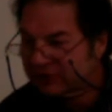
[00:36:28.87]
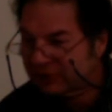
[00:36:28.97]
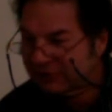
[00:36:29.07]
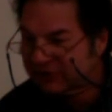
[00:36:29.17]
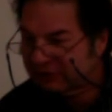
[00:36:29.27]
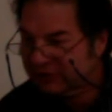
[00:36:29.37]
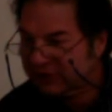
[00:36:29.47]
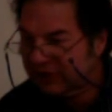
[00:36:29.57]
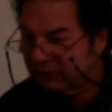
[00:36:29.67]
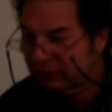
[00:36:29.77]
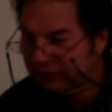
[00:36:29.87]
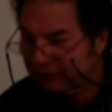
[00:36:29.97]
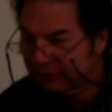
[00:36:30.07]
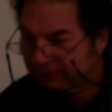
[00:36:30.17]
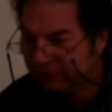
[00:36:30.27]
Let me see if there's any more
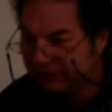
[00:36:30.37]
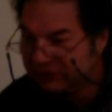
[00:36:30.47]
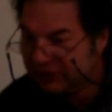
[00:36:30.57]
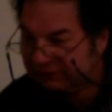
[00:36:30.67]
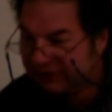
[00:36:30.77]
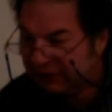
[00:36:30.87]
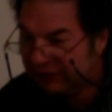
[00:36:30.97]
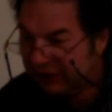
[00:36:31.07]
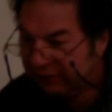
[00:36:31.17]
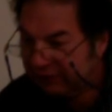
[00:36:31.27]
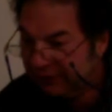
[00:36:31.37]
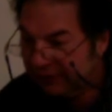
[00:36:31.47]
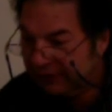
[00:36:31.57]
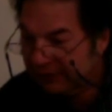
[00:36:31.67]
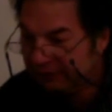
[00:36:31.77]
stuff down here
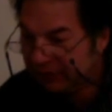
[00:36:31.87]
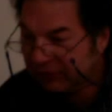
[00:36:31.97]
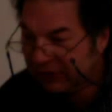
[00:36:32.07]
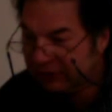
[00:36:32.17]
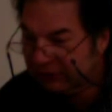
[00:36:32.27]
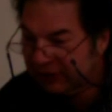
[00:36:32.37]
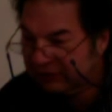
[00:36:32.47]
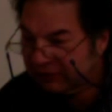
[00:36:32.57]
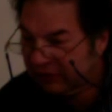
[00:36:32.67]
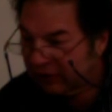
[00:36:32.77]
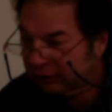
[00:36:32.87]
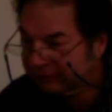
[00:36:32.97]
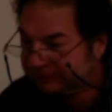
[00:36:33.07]
that you need to know.